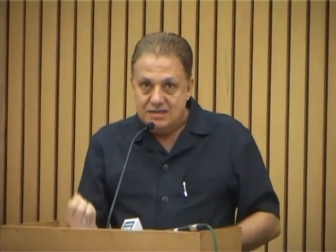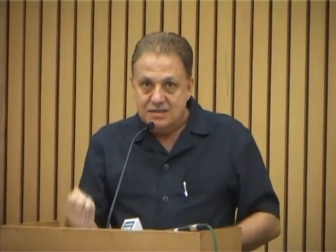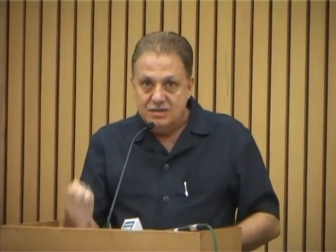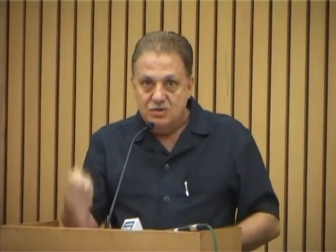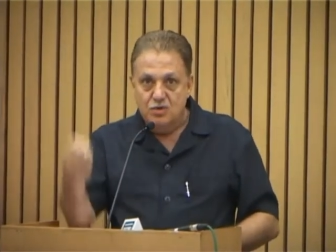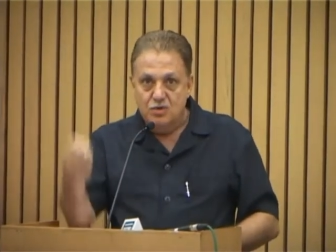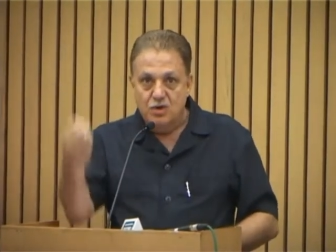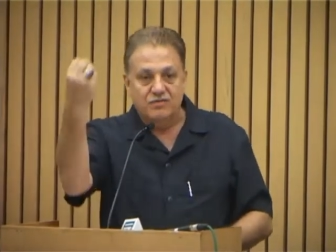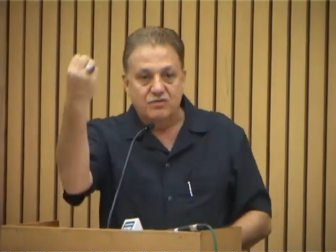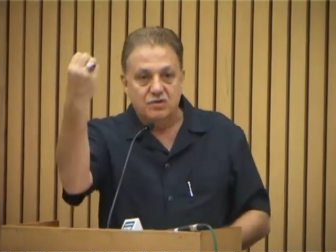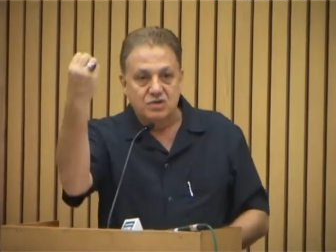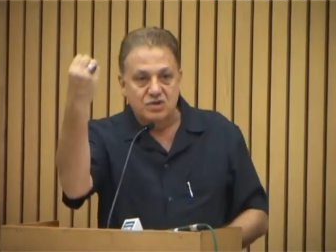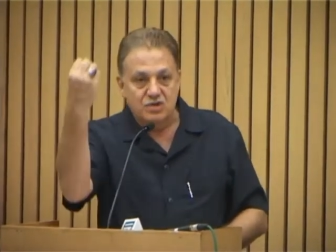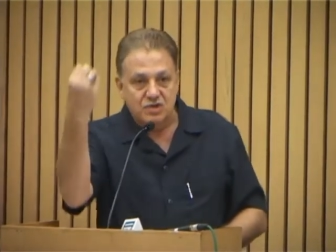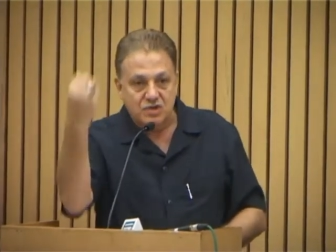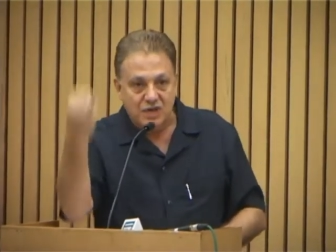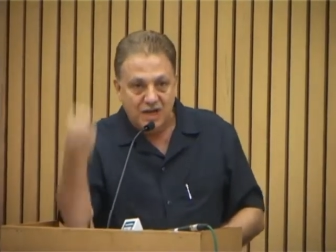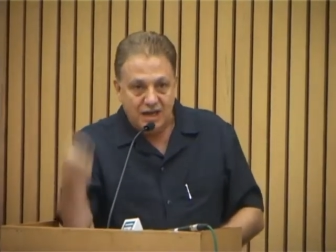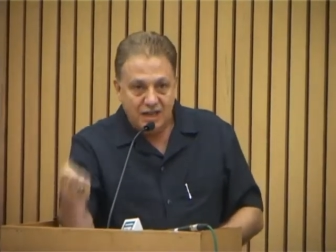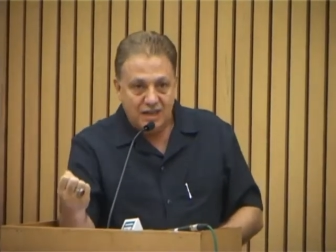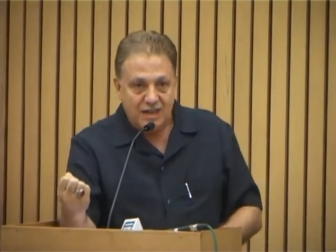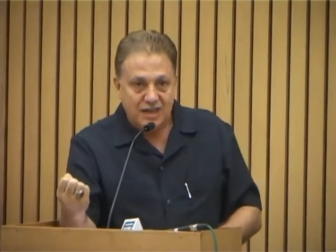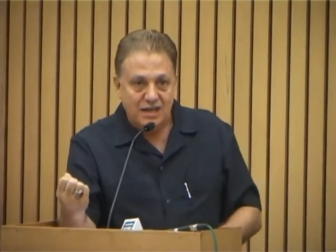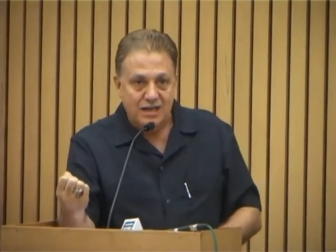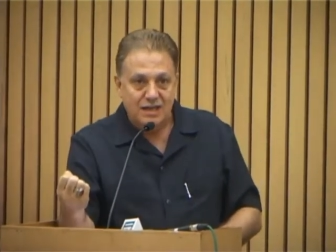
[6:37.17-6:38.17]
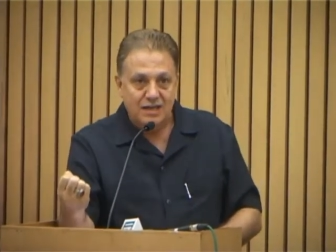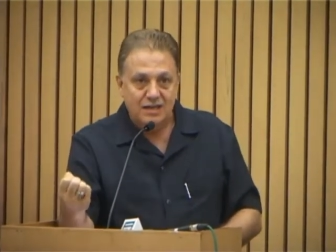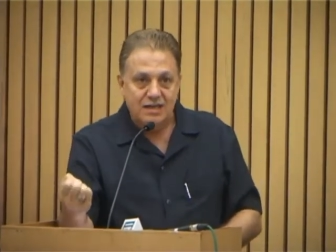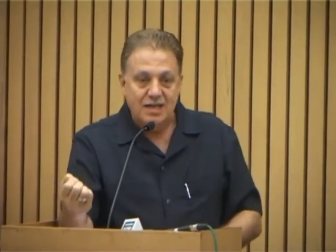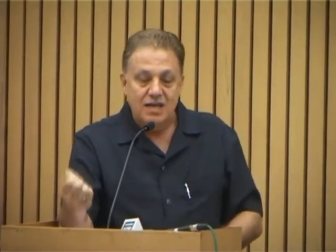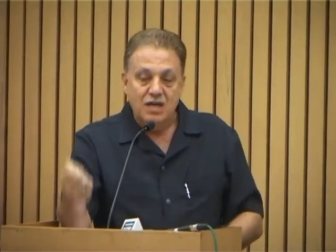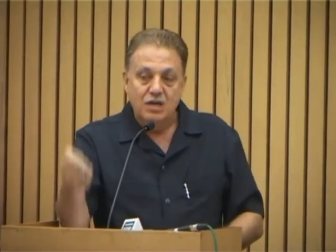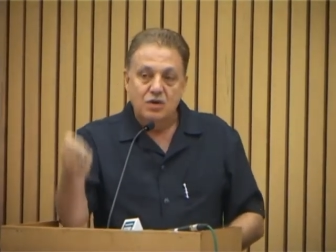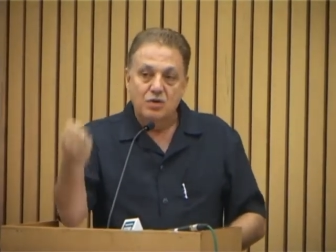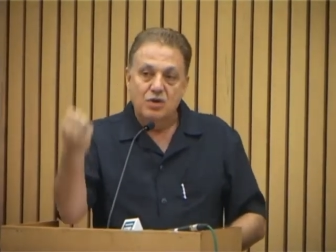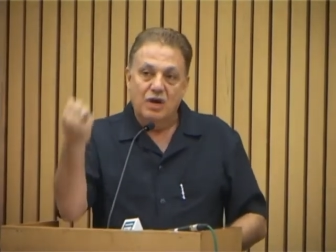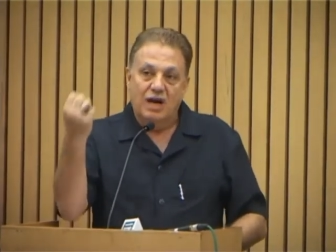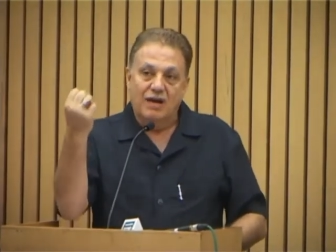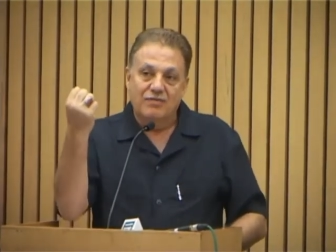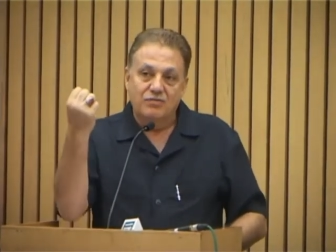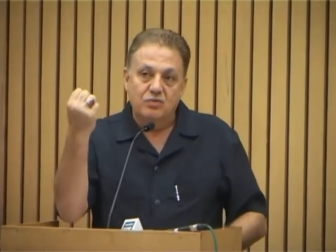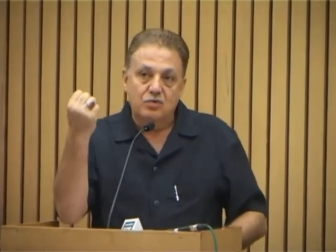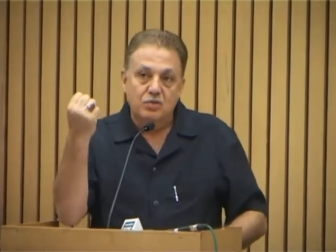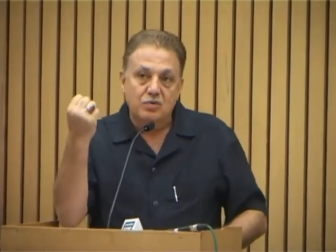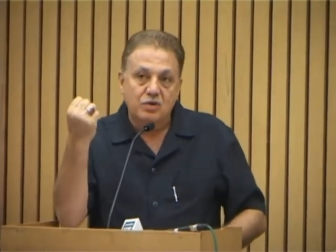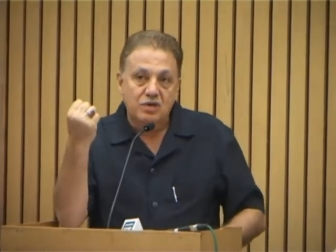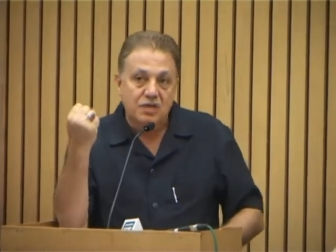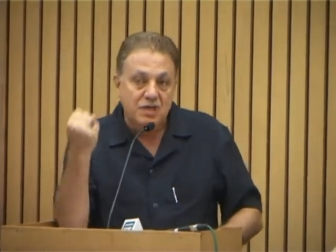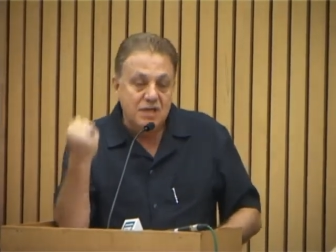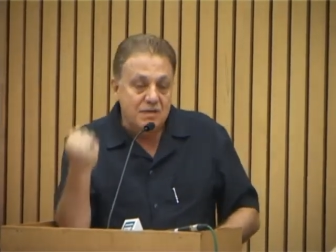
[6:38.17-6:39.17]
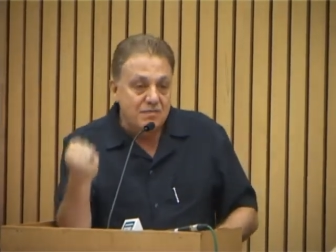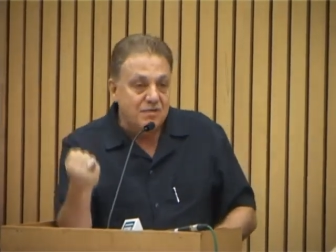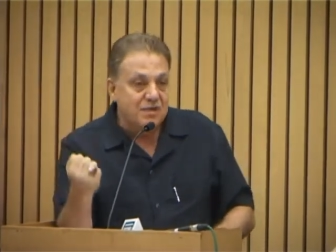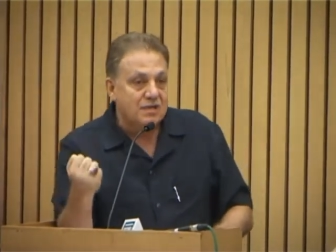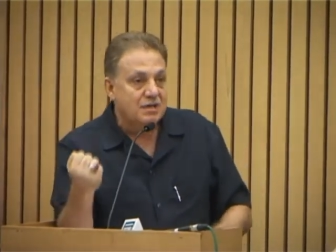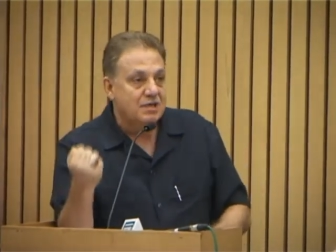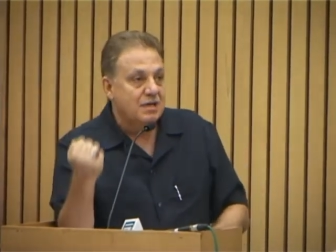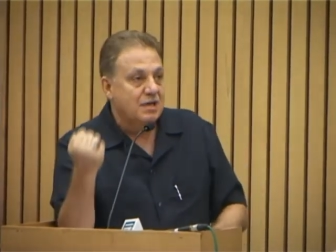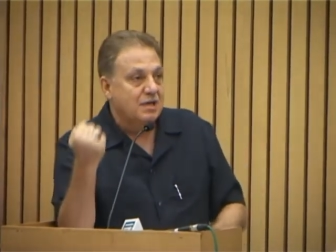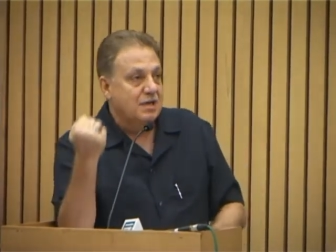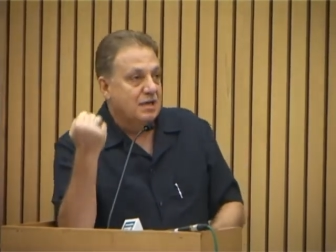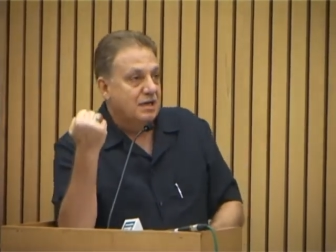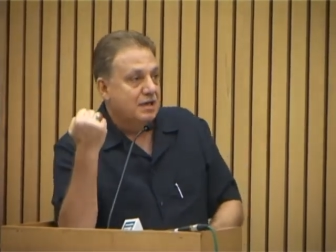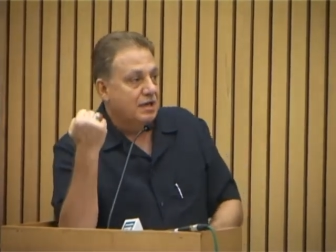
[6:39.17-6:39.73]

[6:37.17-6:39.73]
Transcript: You have to strengthen it, you have to give it